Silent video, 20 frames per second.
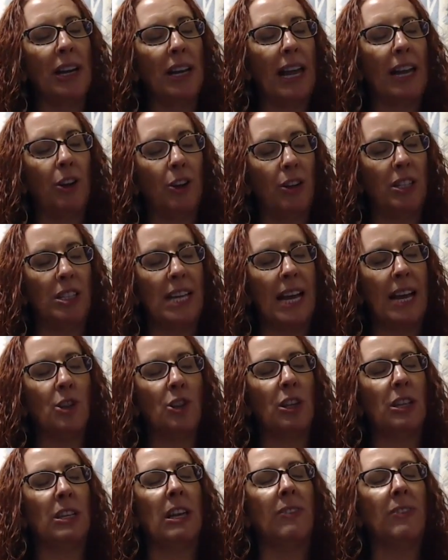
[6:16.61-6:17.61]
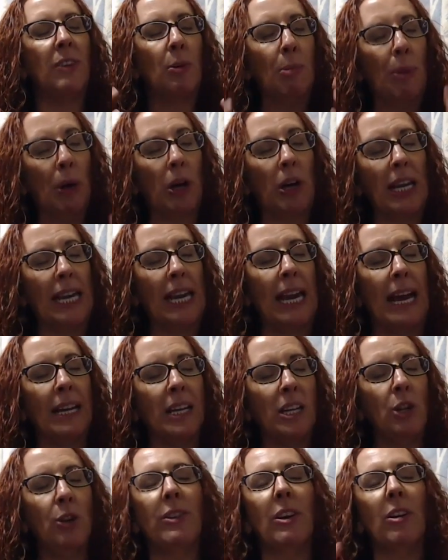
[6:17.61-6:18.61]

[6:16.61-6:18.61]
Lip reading: to get your attention and they're barking at you,